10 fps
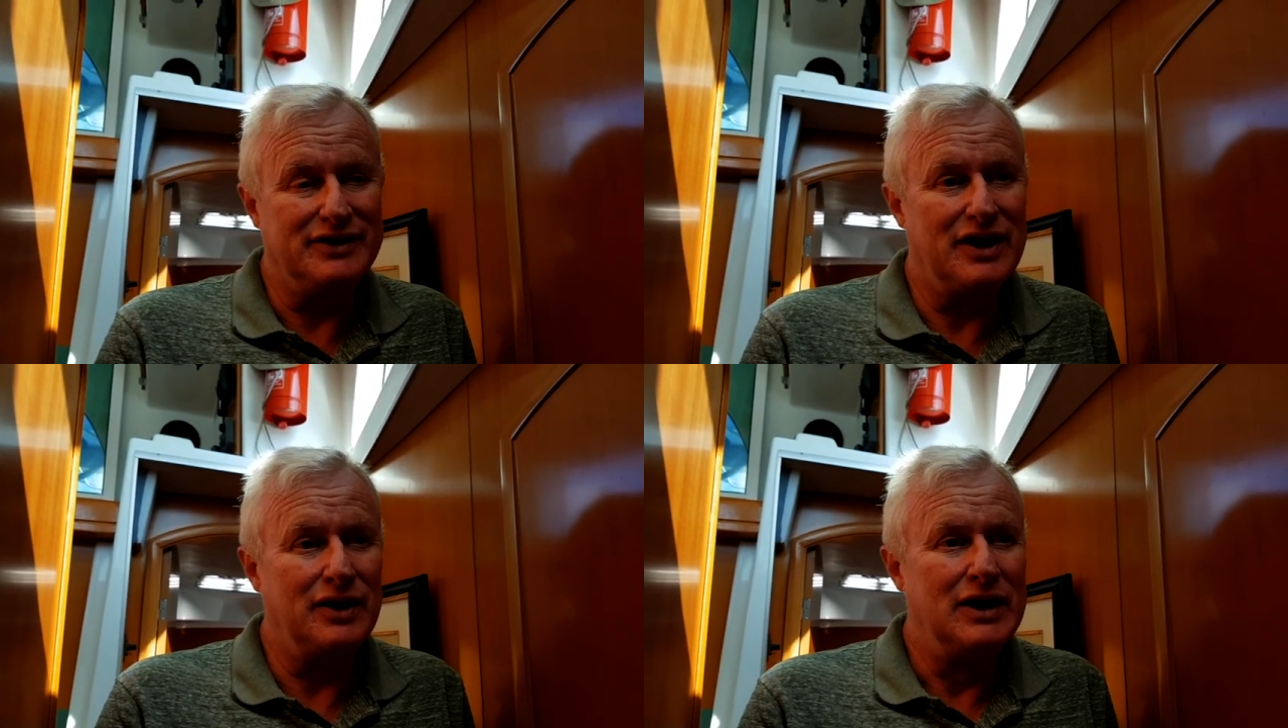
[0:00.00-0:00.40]

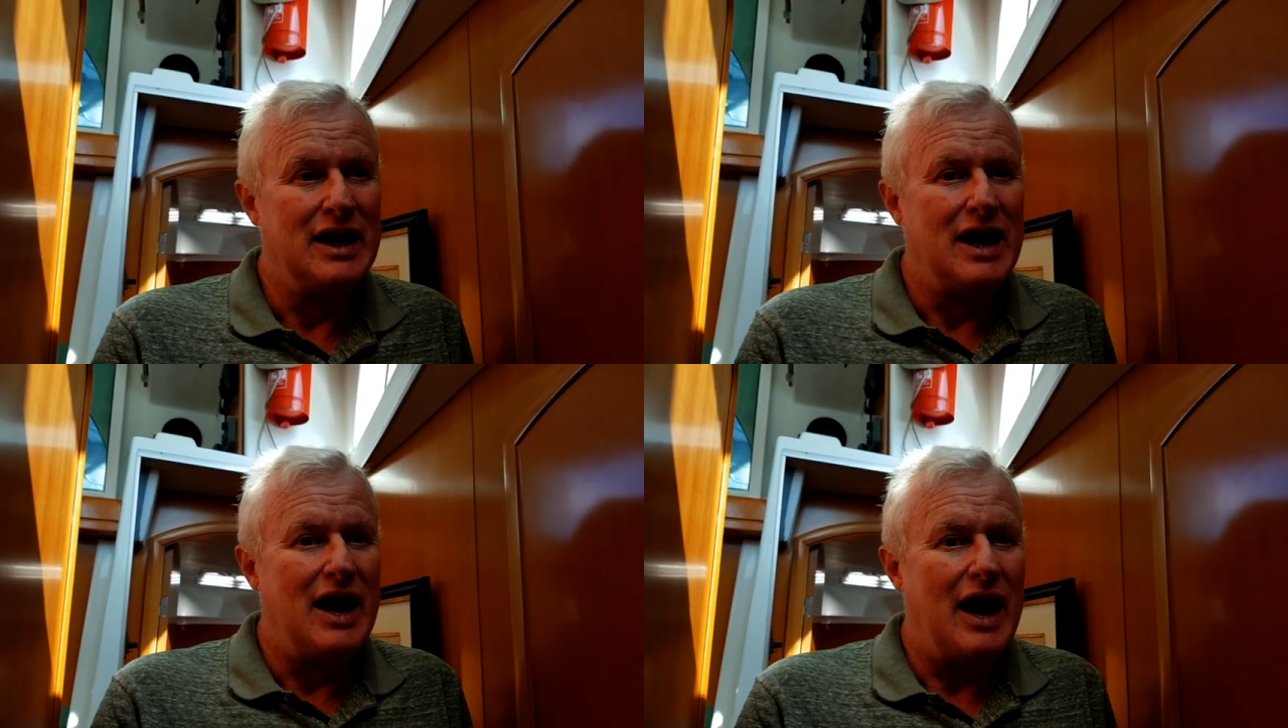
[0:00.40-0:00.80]
So,
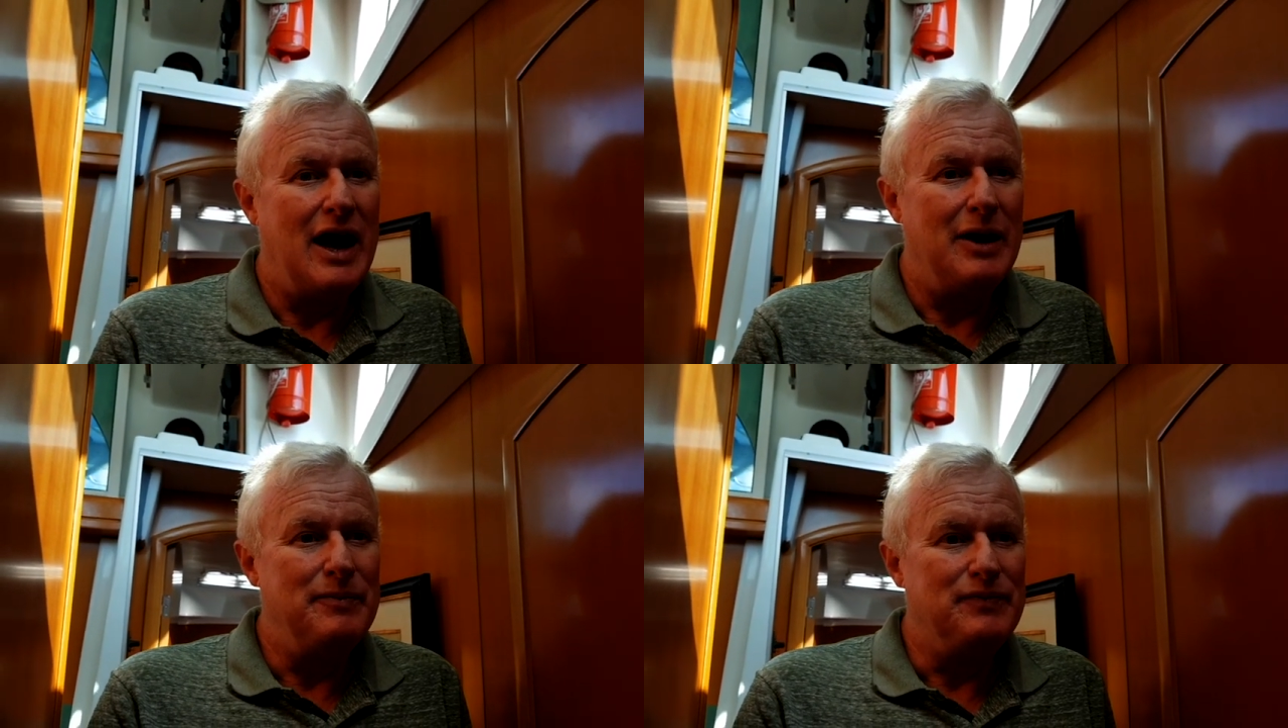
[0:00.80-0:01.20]

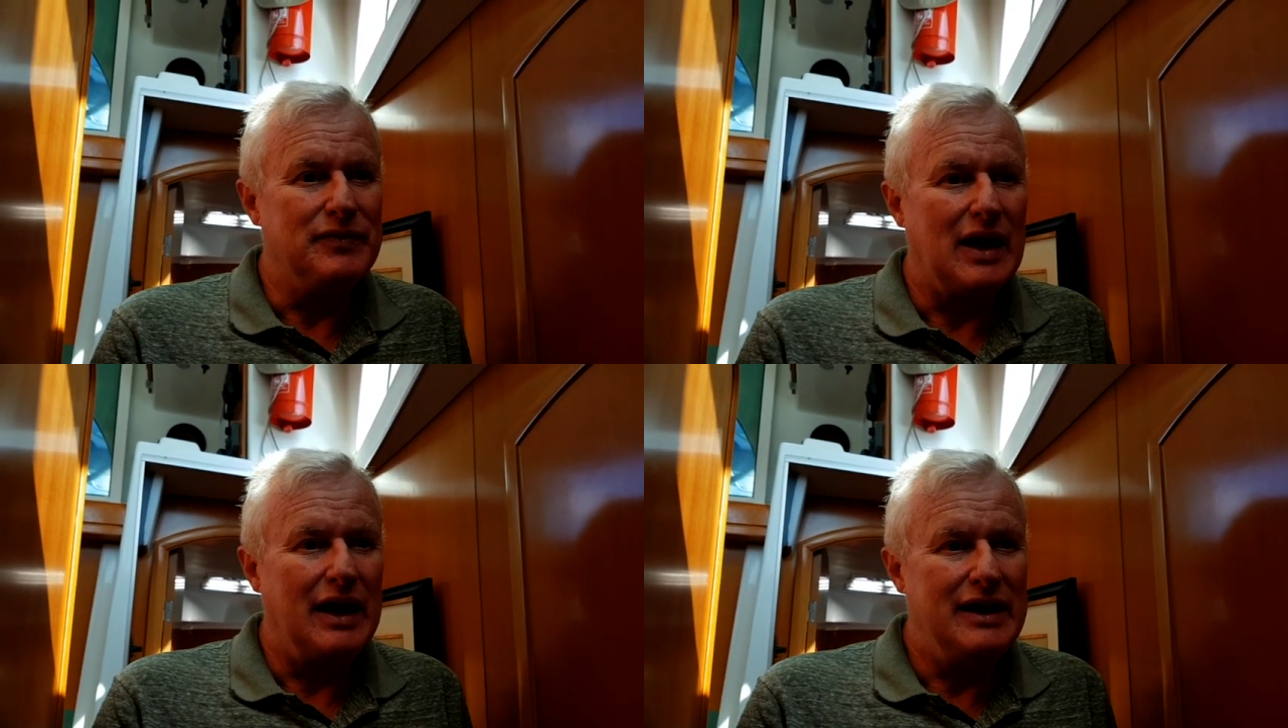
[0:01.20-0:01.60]

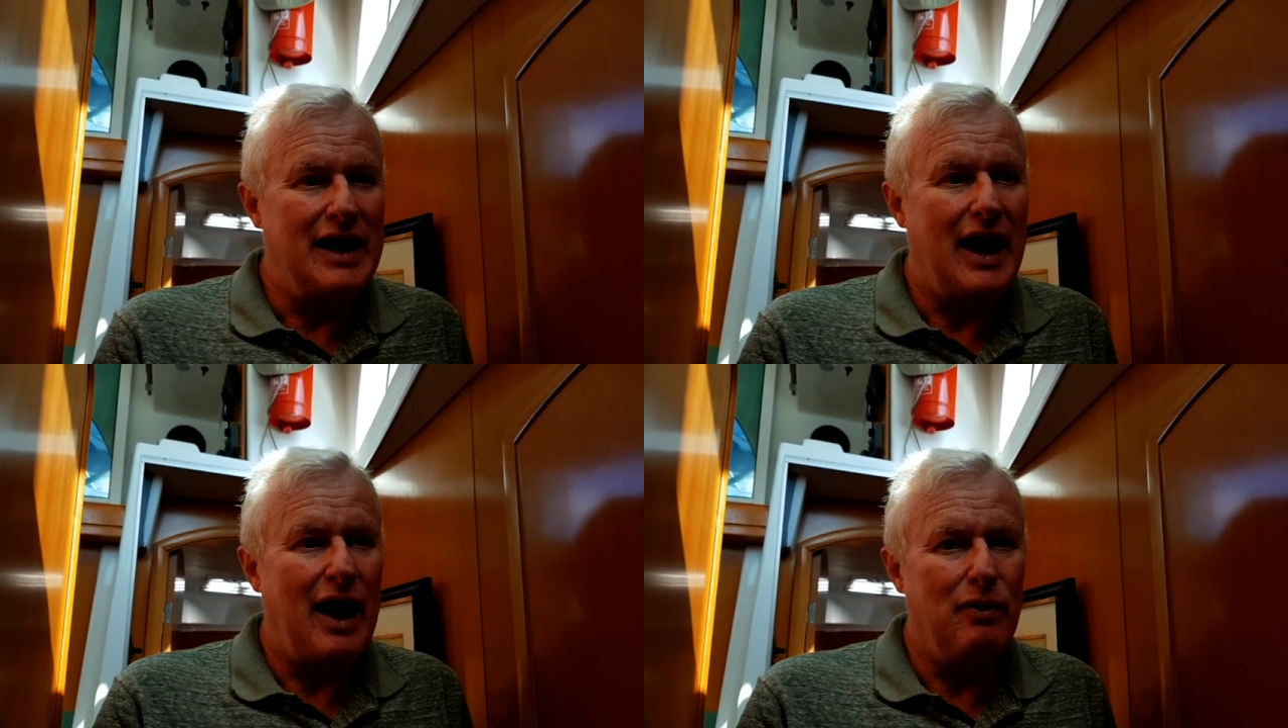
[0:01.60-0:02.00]
um,
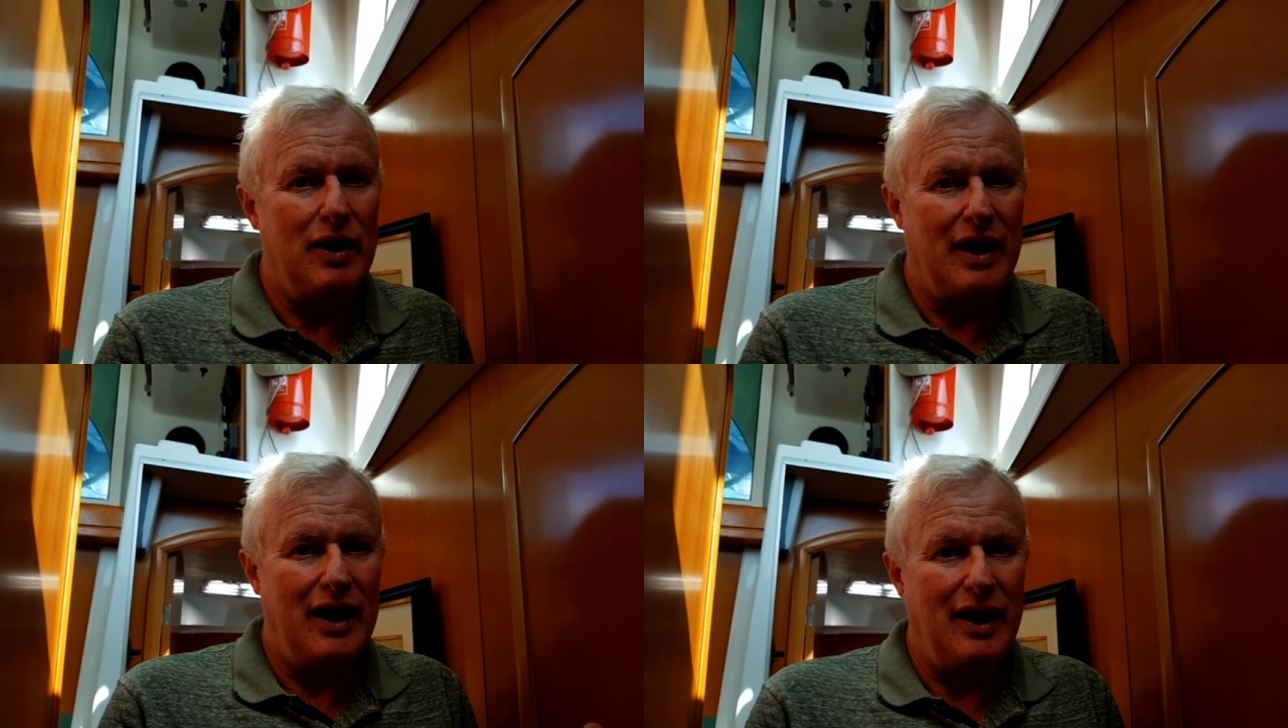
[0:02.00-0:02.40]
yeah,
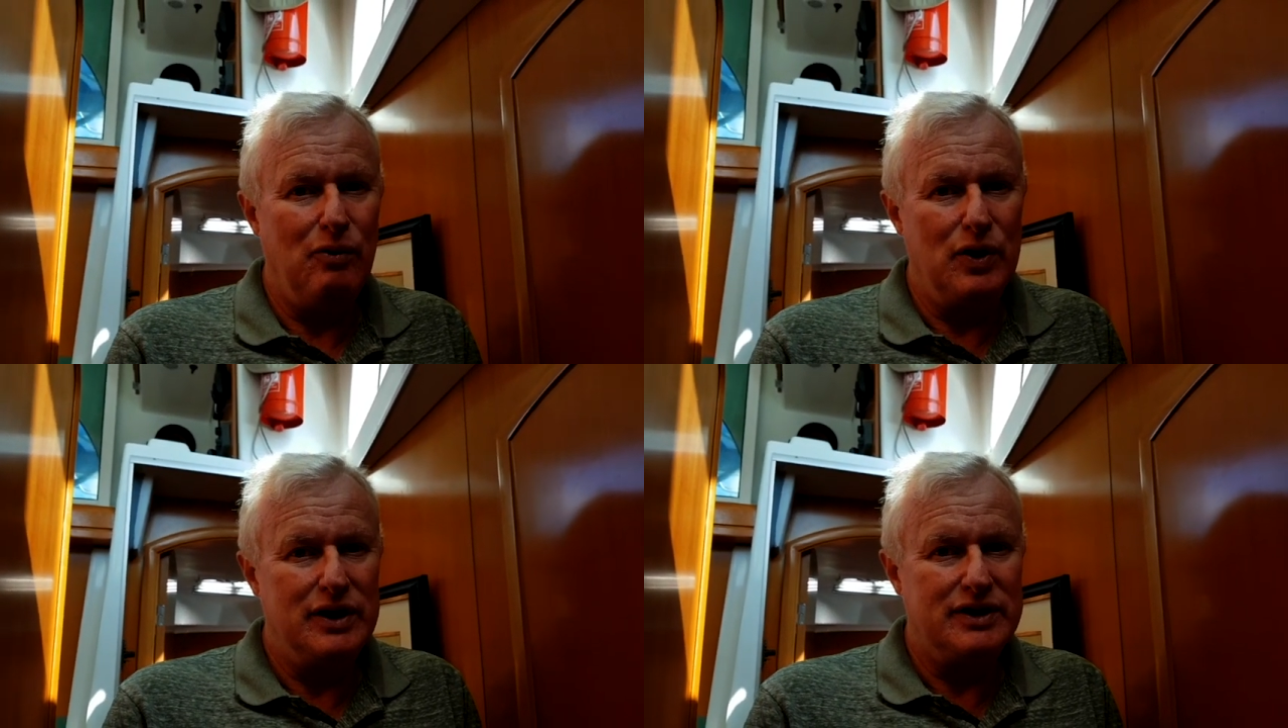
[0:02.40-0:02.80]
I I
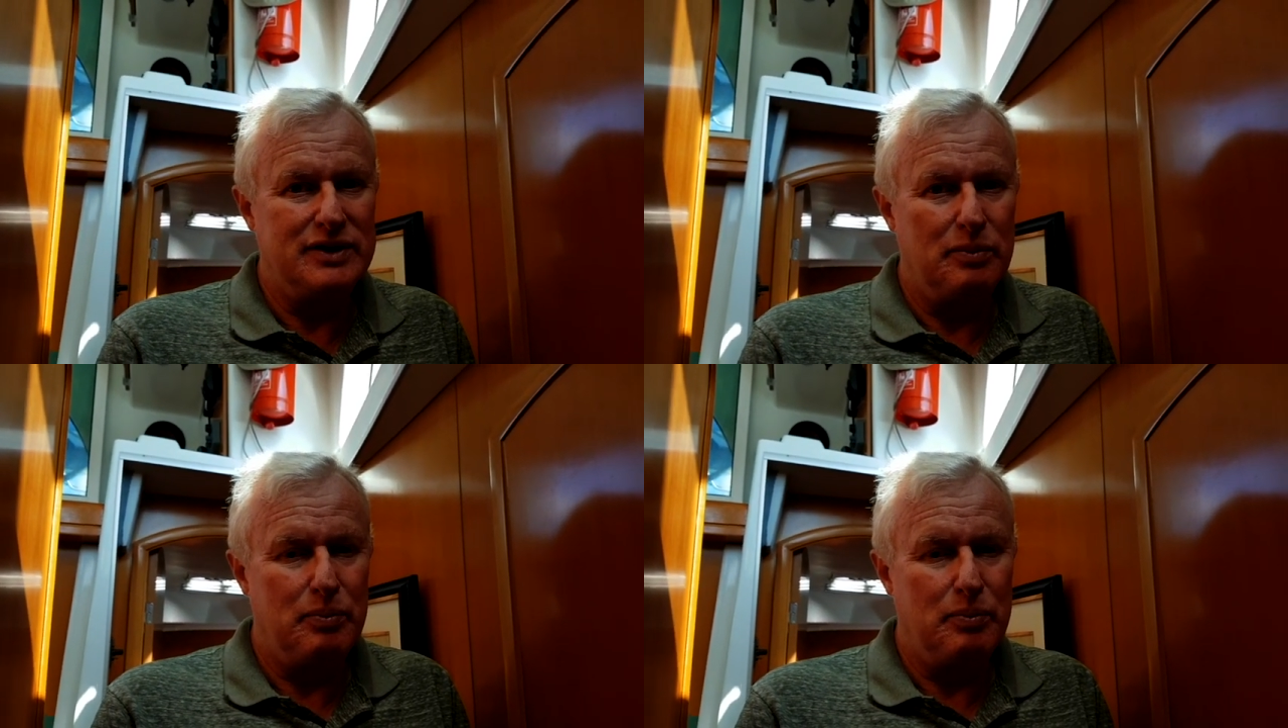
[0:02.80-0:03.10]
would